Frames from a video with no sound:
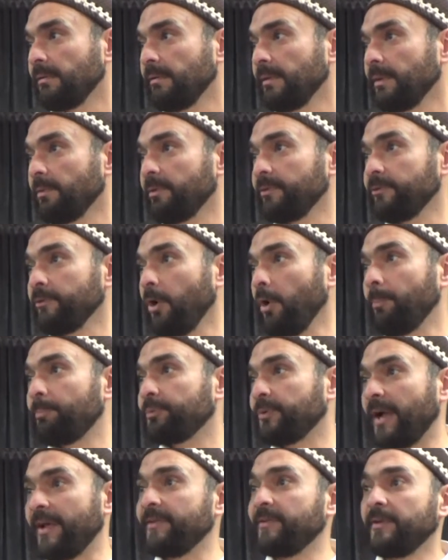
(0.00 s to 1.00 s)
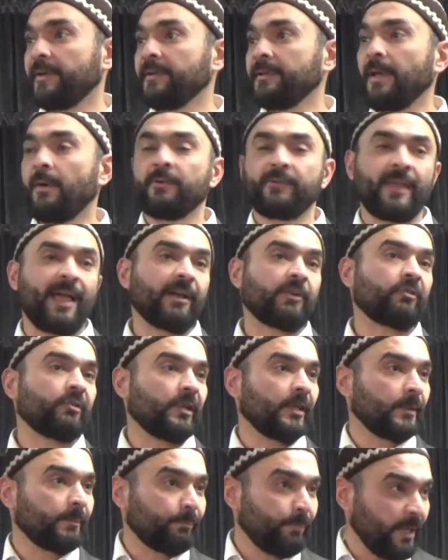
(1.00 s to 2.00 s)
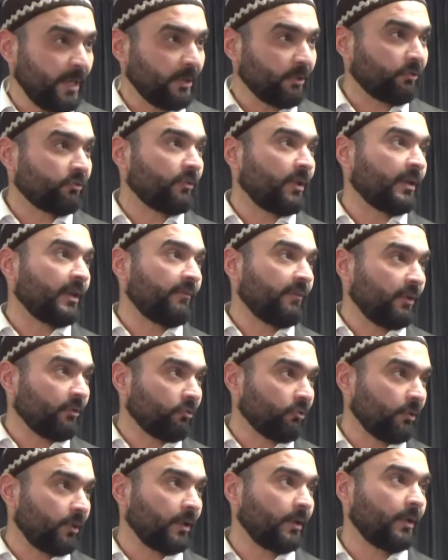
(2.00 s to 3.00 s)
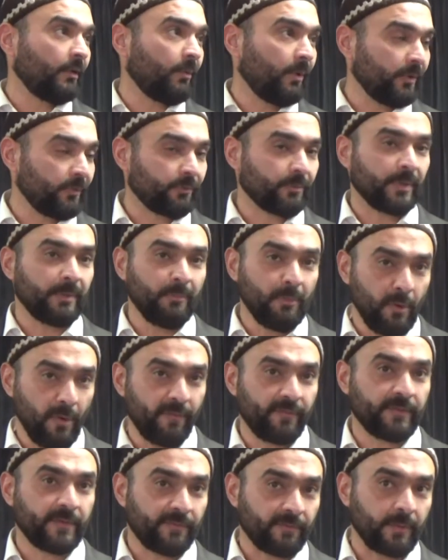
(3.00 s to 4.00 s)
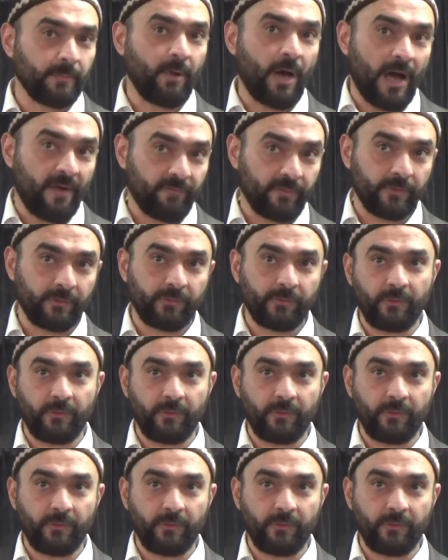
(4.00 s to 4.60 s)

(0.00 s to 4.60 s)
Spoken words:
there was no president that was actually impeached that eventually was removed from office.